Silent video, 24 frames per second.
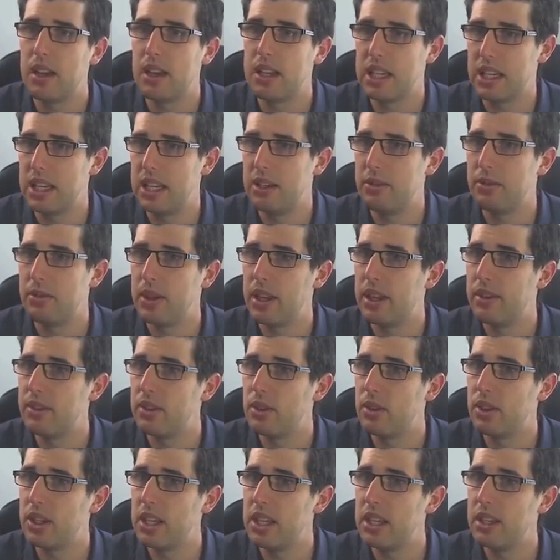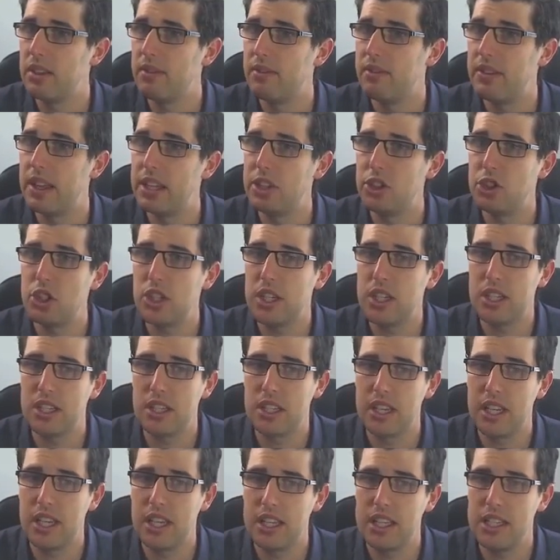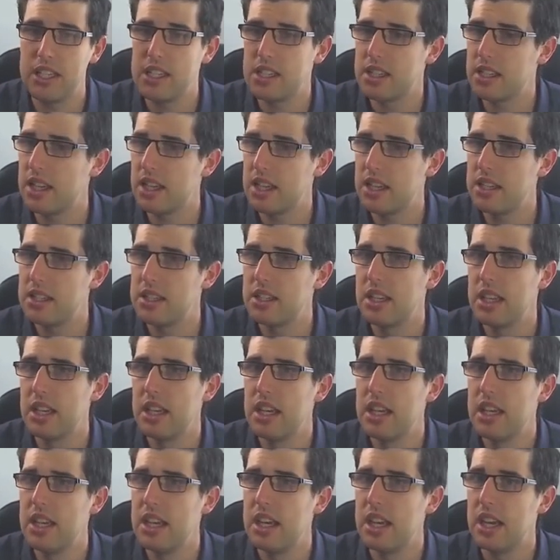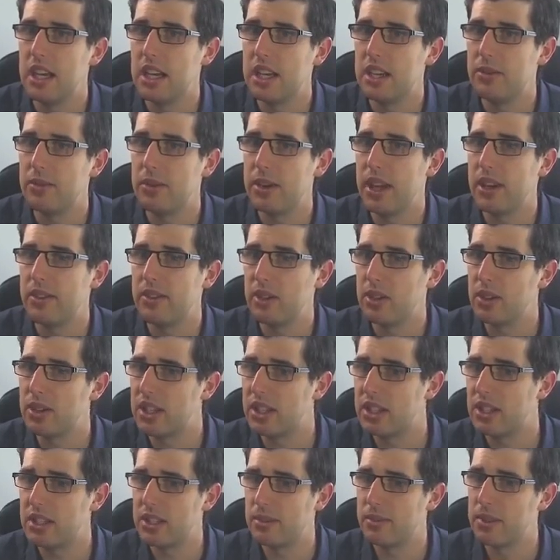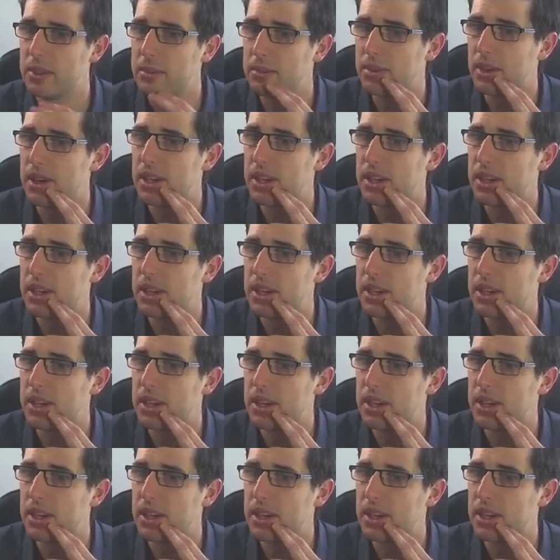Again, if we have a look here, venture, okay, in this case. If we have a look at some of